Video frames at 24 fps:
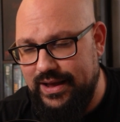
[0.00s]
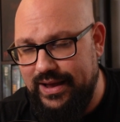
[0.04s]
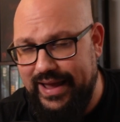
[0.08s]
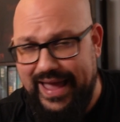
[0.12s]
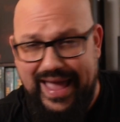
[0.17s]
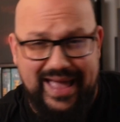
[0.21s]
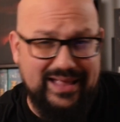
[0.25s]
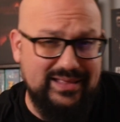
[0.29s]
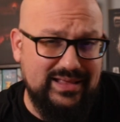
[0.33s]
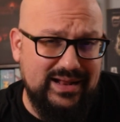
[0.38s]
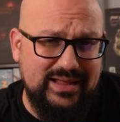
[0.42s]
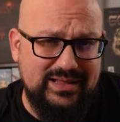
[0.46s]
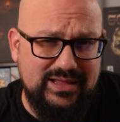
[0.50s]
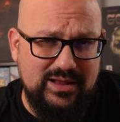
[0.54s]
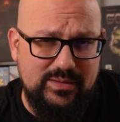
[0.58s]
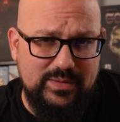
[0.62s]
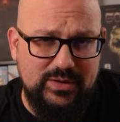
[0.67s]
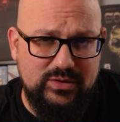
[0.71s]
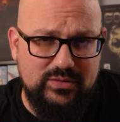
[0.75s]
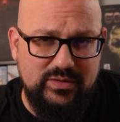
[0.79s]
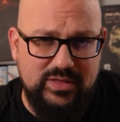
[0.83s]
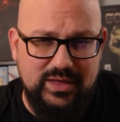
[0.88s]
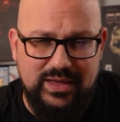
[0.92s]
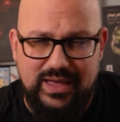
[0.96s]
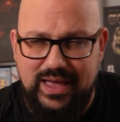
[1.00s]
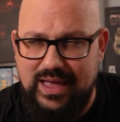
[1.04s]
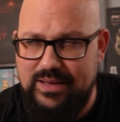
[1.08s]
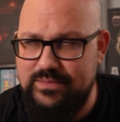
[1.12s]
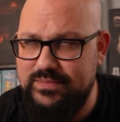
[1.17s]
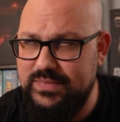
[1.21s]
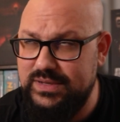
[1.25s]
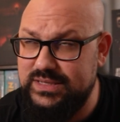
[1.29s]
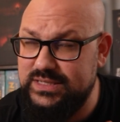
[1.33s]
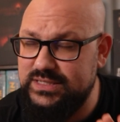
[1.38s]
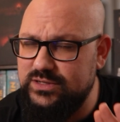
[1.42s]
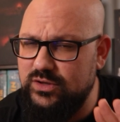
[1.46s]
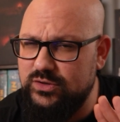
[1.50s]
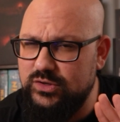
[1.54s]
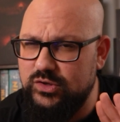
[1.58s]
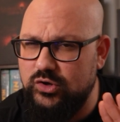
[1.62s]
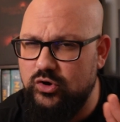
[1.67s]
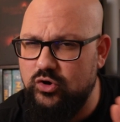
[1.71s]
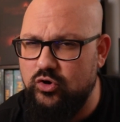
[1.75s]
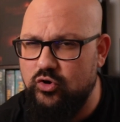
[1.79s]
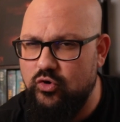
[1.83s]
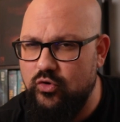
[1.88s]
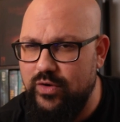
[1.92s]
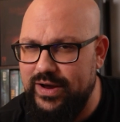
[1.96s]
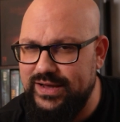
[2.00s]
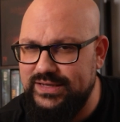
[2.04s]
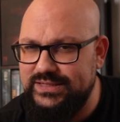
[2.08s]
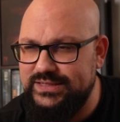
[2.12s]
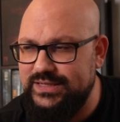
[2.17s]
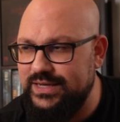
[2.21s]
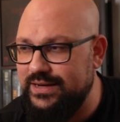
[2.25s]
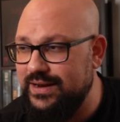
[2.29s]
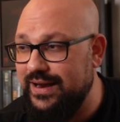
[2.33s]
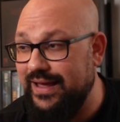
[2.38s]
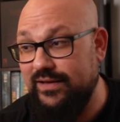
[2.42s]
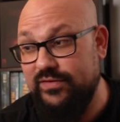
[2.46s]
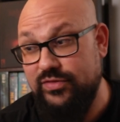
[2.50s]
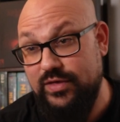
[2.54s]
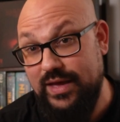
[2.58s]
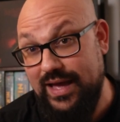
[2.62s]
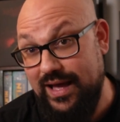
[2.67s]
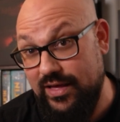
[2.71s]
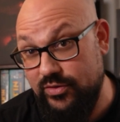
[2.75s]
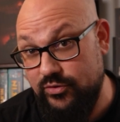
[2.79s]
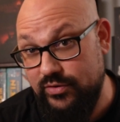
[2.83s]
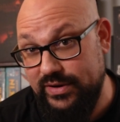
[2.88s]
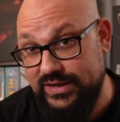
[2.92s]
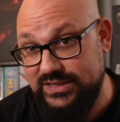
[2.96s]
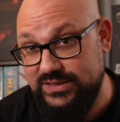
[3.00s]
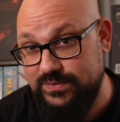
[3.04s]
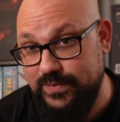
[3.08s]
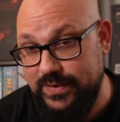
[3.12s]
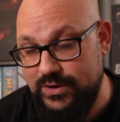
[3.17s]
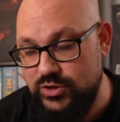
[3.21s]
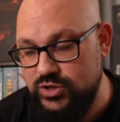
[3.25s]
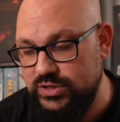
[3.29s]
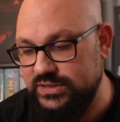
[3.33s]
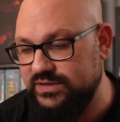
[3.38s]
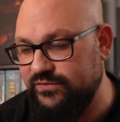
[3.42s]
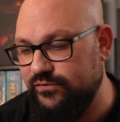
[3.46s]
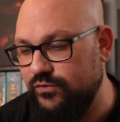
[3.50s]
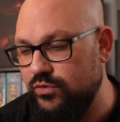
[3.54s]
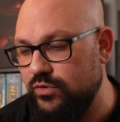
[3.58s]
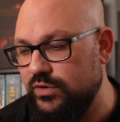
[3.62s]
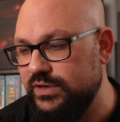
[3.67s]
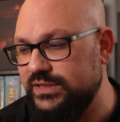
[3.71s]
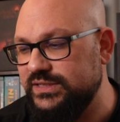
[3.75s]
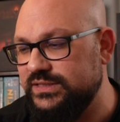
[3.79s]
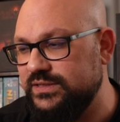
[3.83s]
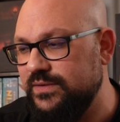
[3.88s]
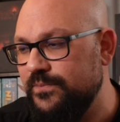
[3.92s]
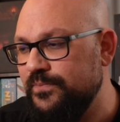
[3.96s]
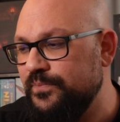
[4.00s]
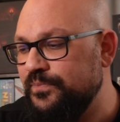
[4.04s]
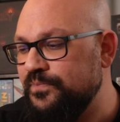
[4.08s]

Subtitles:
add a little bit to the game. It's not crazy like the other expansions, of course.